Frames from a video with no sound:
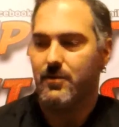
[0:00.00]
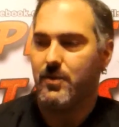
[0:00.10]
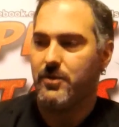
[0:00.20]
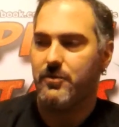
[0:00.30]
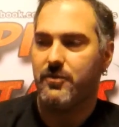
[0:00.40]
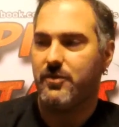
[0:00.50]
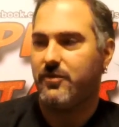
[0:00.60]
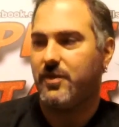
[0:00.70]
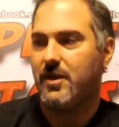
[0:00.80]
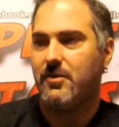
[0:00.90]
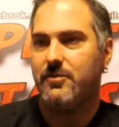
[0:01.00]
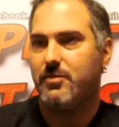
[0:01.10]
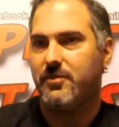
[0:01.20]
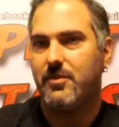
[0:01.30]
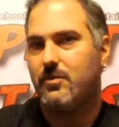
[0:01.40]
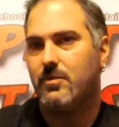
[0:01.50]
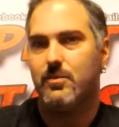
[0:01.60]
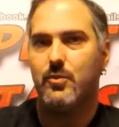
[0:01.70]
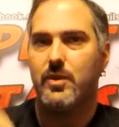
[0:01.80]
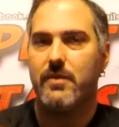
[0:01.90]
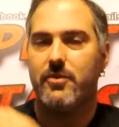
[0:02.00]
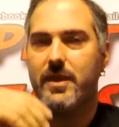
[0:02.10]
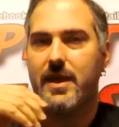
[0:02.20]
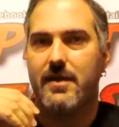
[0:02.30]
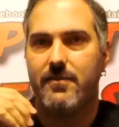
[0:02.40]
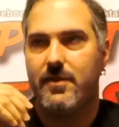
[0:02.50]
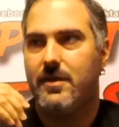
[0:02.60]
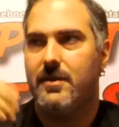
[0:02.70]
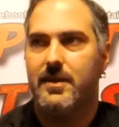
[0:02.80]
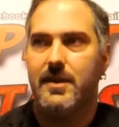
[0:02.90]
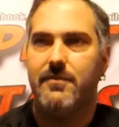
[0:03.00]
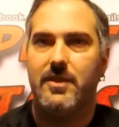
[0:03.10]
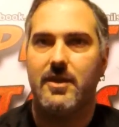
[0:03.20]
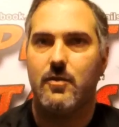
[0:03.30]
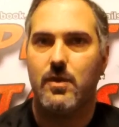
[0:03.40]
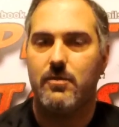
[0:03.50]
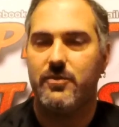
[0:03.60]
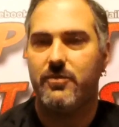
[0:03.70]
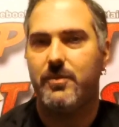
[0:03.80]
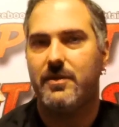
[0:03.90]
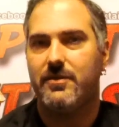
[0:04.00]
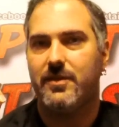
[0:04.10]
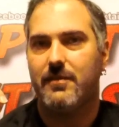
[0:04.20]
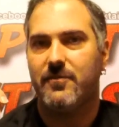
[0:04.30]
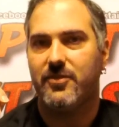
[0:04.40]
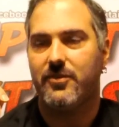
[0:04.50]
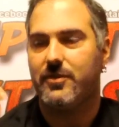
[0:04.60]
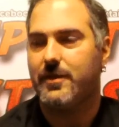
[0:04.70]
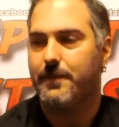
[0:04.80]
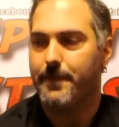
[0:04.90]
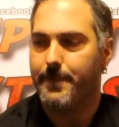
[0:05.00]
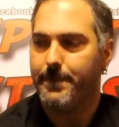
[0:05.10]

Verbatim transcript: whether Traditional, Especial, or whatever they have, even 901, which is made in the same facility,